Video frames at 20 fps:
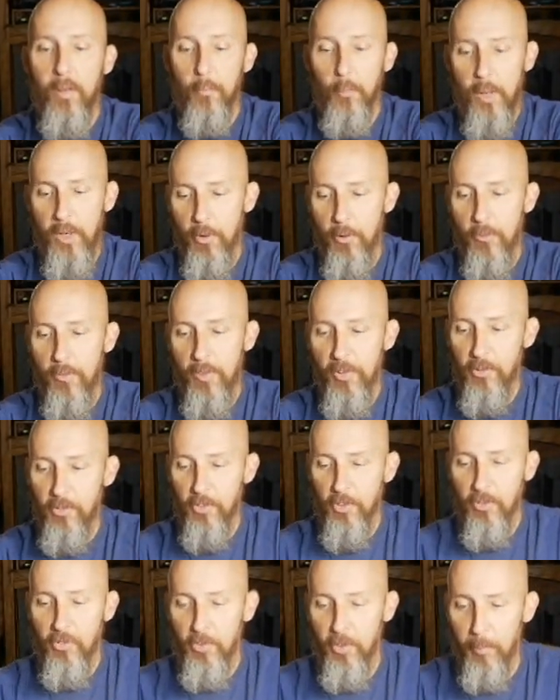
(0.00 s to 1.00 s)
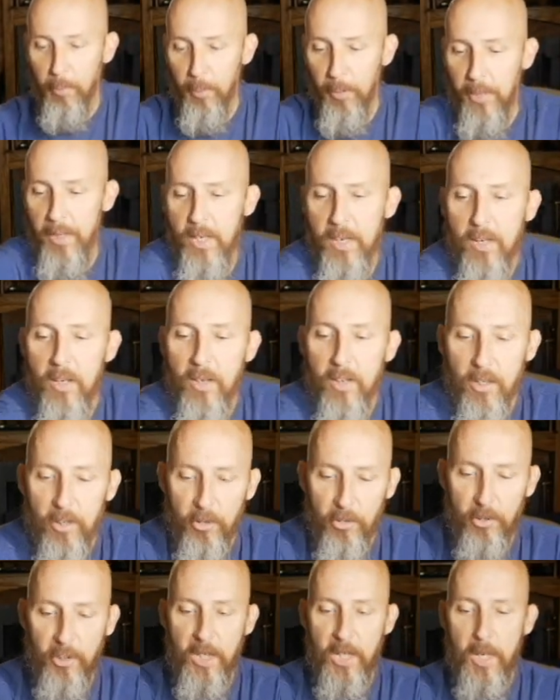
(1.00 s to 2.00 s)
We do this simply
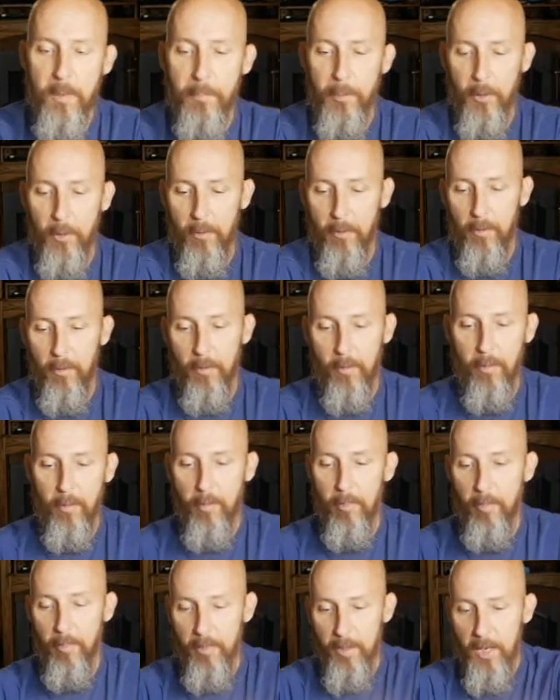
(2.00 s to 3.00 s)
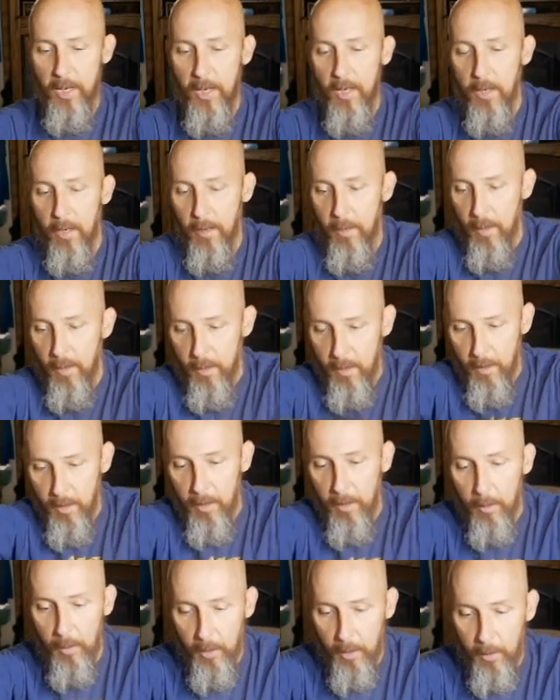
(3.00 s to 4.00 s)
to keep the
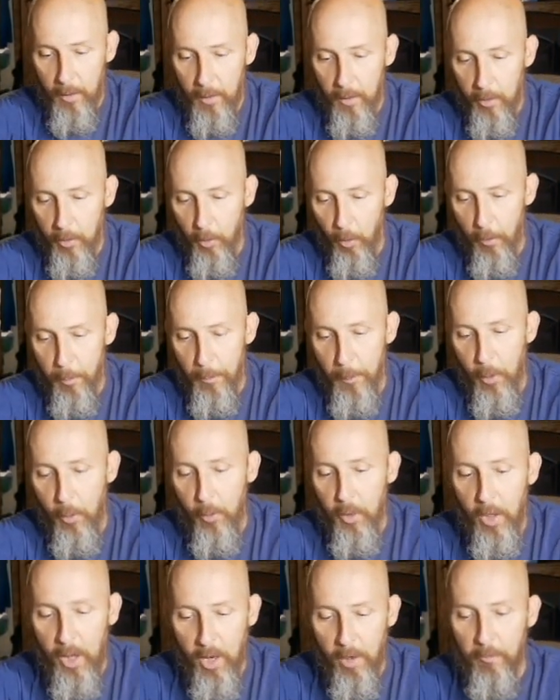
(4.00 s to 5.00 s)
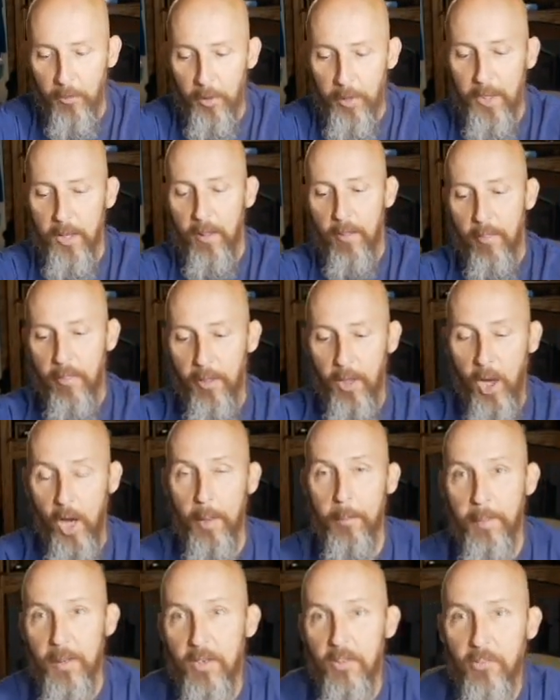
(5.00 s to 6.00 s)
girth belt covering the
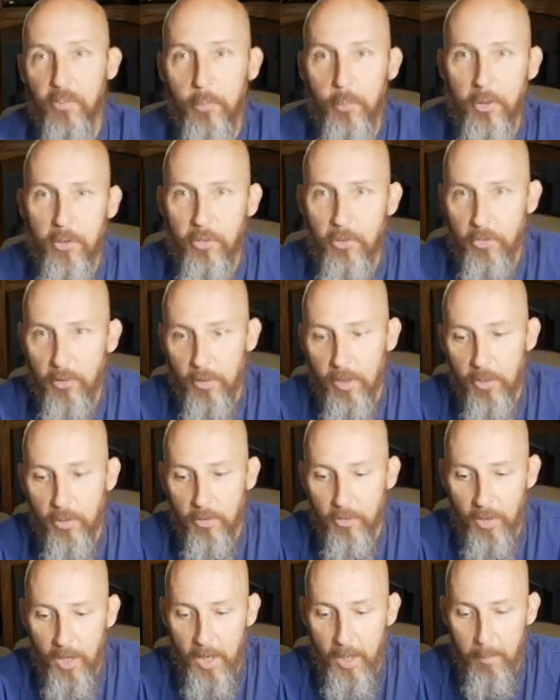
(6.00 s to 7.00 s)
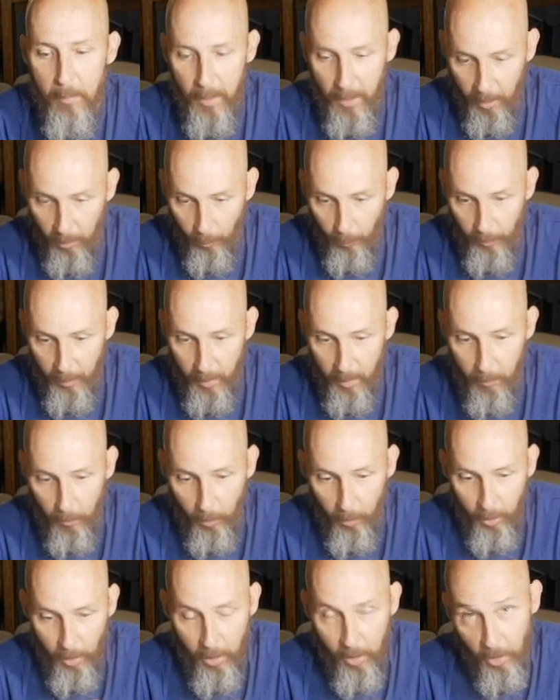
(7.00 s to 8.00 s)
codpiece, which is a Mandalorian
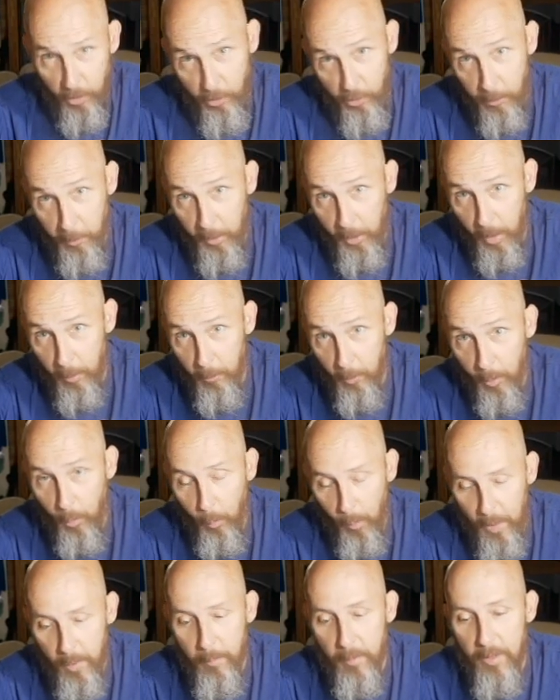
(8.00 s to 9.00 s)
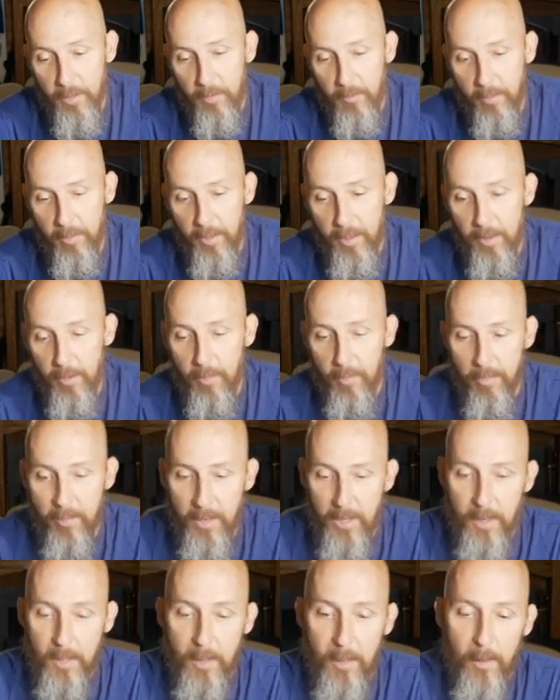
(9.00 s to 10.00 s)
Merc Costume Club requirement, that
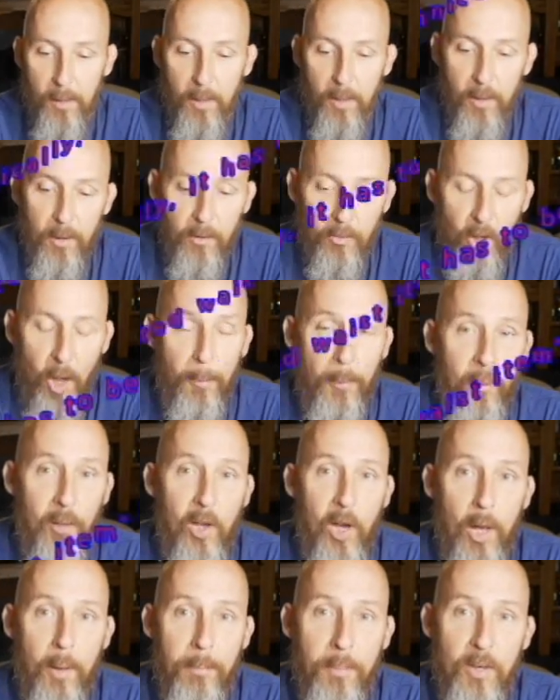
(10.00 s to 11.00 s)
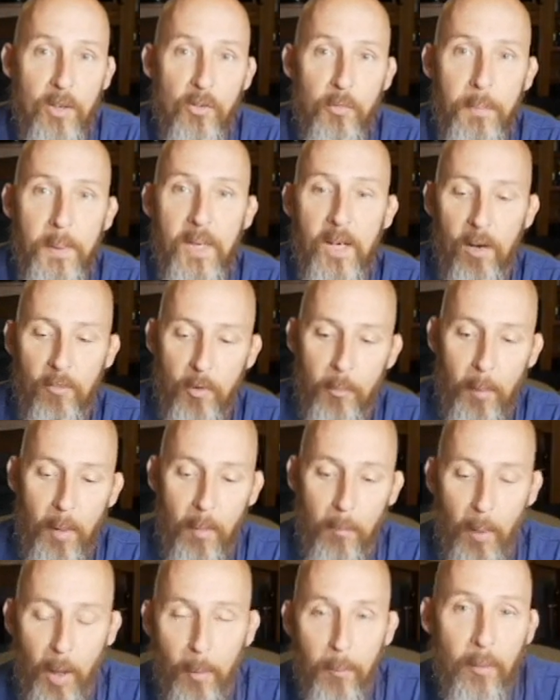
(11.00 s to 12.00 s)
the top of the codpiece be covered by
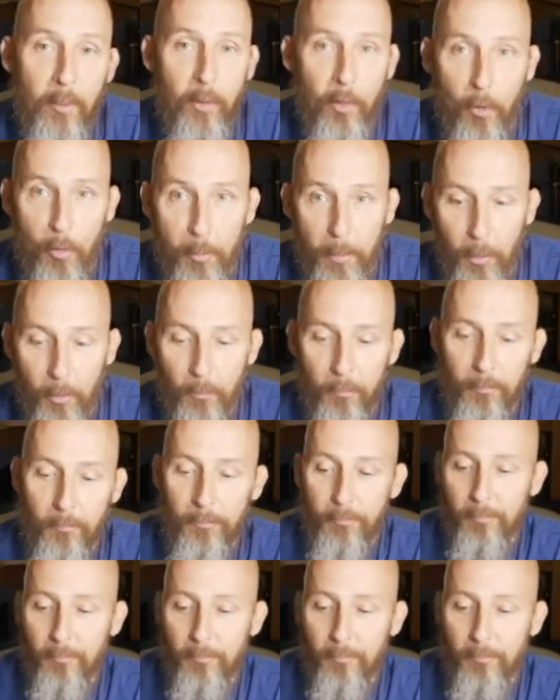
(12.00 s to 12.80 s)
the bottom of the girth belt.